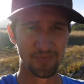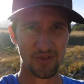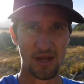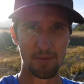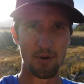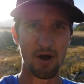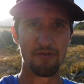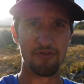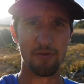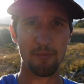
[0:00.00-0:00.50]

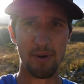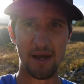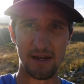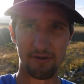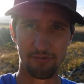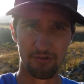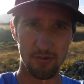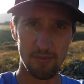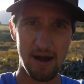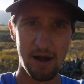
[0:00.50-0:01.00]
I'm off the
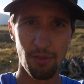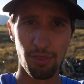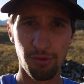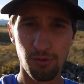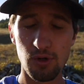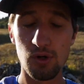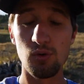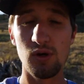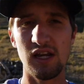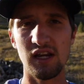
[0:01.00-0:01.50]
bike for about
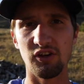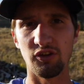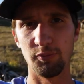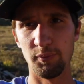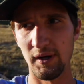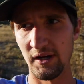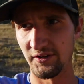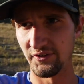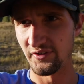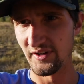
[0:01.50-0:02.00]
three weeks,
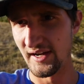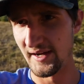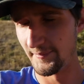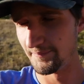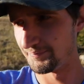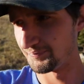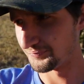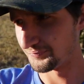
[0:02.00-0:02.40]
but uh,